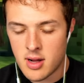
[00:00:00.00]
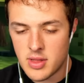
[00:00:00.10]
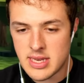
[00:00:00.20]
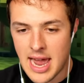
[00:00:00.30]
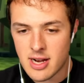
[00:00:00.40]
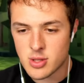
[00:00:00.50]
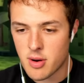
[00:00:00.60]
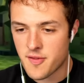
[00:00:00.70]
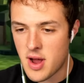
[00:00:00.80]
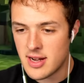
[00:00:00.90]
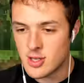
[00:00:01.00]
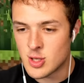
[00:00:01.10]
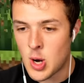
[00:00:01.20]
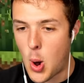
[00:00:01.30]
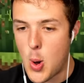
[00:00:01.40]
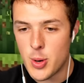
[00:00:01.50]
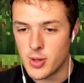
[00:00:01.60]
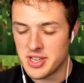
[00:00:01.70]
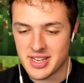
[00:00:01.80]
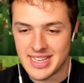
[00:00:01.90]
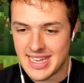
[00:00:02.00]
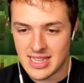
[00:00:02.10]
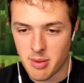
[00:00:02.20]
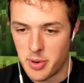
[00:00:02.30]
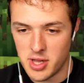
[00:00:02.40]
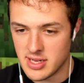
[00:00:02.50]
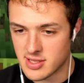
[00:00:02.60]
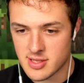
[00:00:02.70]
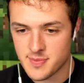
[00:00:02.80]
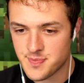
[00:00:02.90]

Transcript: The dinosaur friend is totally gonna eat the bullies.